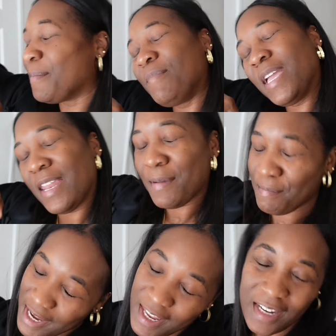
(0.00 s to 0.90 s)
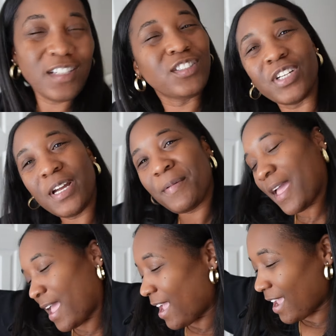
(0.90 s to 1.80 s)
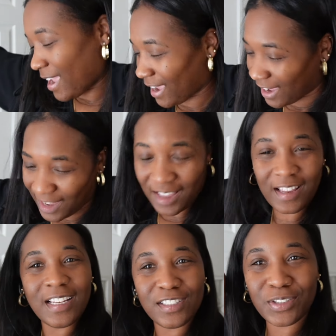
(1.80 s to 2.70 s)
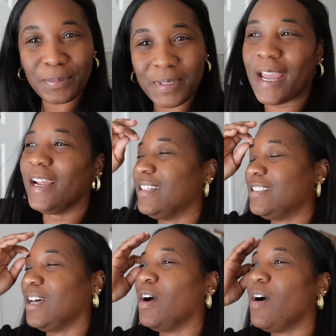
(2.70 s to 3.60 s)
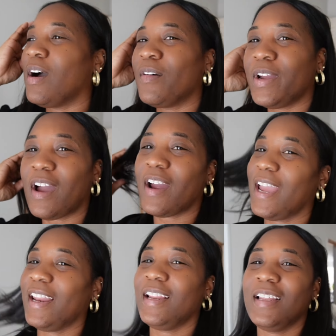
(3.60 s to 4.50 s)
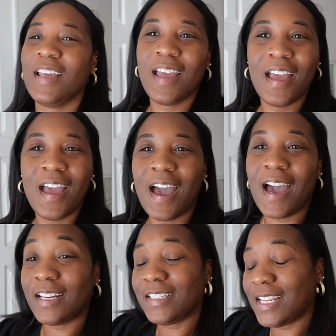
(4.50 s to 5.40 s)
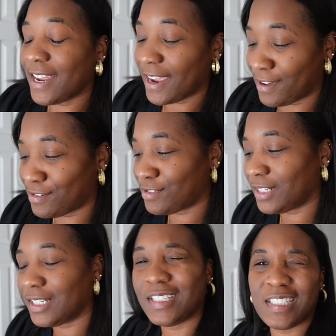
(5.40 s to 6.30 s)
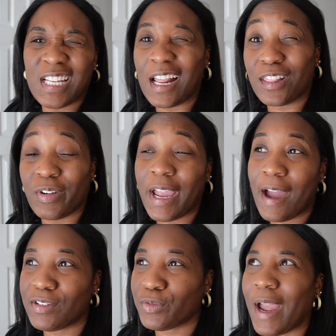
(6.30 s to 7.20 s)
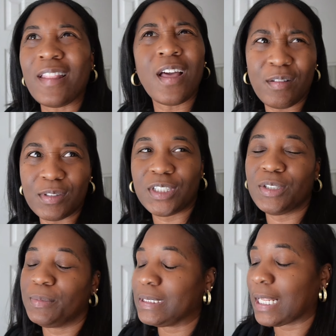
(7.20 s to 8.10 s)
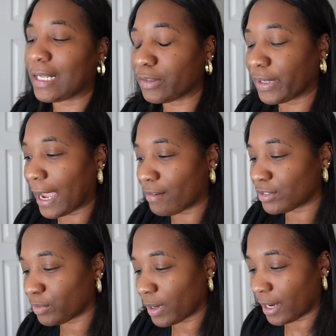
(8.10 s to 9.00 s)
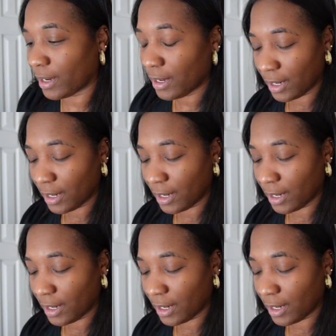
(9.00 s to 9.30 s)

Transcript: Mini, mini trip. Hey, it's trip day. So we are headed out of town. It's like three hours away. I thought it was two, but it's like three hours away.